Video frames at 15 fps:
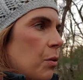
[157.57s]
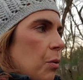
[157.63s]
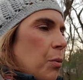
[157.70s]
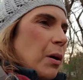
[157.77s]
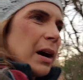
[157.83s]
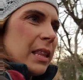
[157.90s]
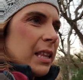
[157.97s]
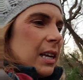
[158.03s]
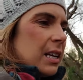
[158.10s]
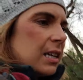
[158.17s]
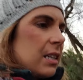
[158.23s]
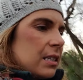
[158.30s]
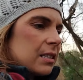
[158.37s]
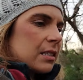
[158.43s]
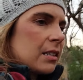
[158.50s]
why that
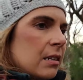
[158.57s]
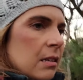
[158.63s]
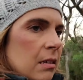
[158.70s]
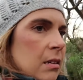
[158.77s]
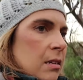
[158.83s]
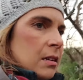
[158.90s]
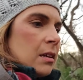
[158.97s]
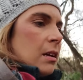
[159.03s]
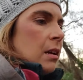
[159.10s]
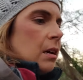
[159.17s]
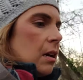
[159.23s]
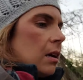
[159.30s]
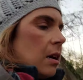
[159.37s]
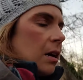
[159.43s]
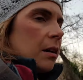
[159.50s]
is.
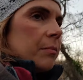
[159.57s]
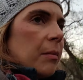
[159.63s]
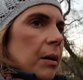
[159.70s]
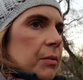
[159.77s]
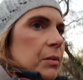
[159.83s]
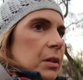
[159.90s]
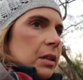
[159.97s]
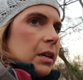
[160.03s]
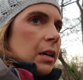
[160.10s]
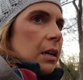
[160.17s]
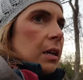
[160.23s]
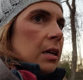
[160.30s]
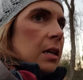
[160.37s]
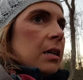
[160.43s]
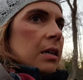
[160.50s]
I'm not
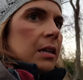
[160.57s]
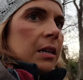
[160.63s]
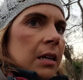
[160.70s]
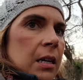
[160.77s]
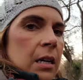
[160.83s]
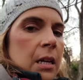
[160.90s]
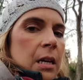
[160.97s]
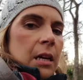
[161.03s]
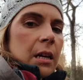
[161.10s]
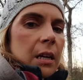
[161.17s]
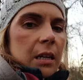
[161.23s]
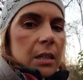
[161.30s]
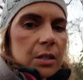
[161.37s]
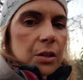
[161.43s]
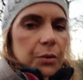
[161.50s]
really
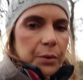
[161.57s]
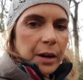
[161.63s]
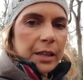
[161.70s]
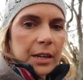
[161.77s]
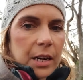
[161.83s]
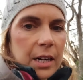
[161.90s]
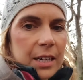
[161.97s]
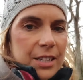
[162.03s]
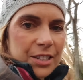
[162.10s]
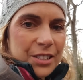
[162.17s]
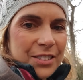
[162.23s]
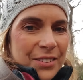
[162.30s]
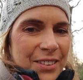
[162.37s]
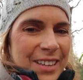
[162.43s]
into weather. I just know